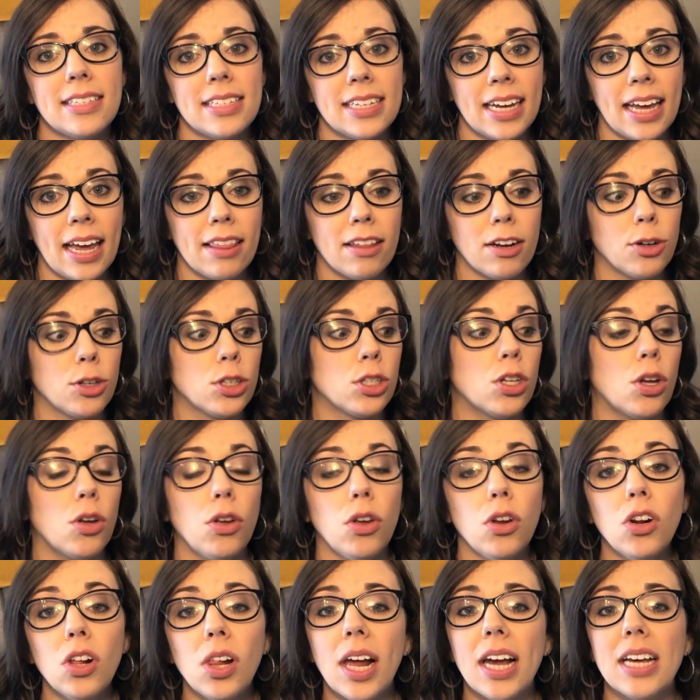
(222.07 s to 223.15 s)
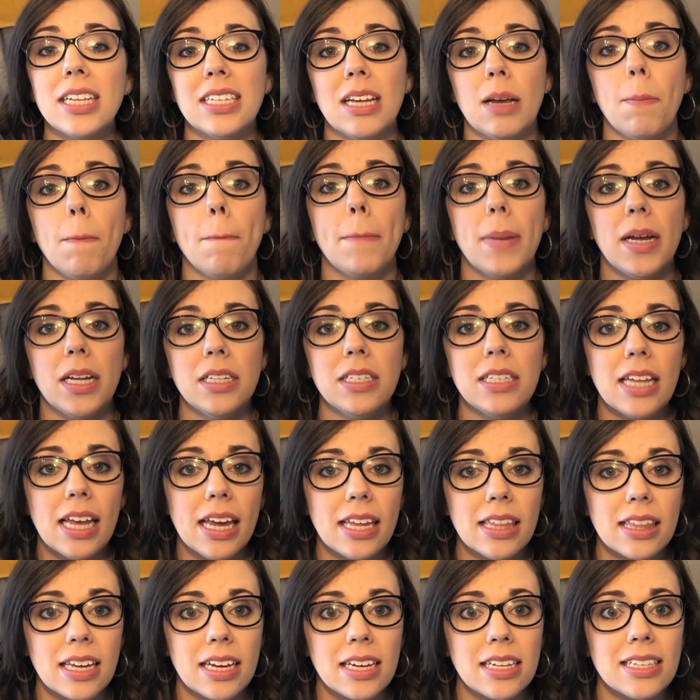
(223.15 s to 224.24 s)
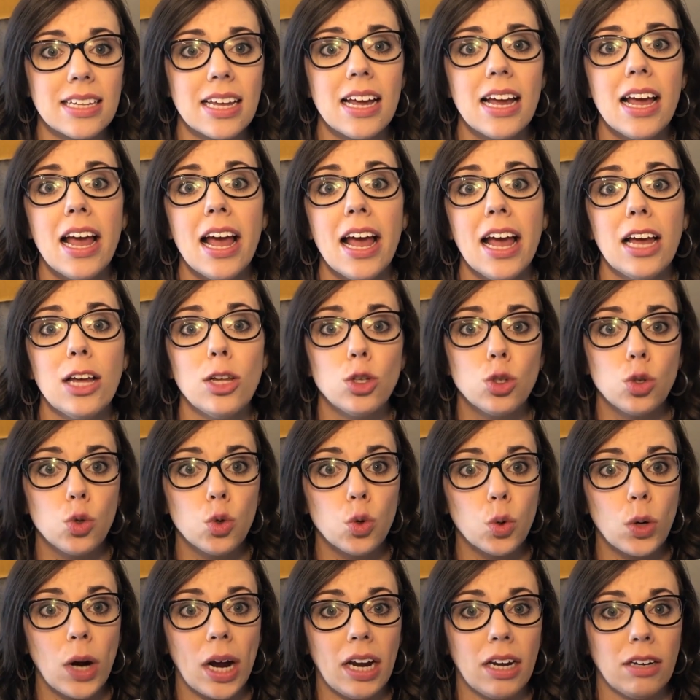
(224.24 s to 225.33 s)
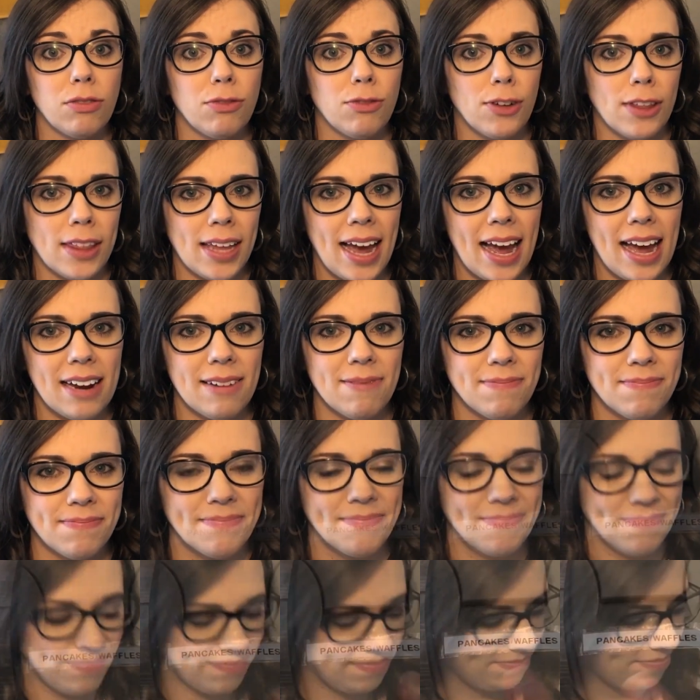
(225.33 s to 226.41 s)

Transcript: together. So utilizing bins like this is great for that. Alright,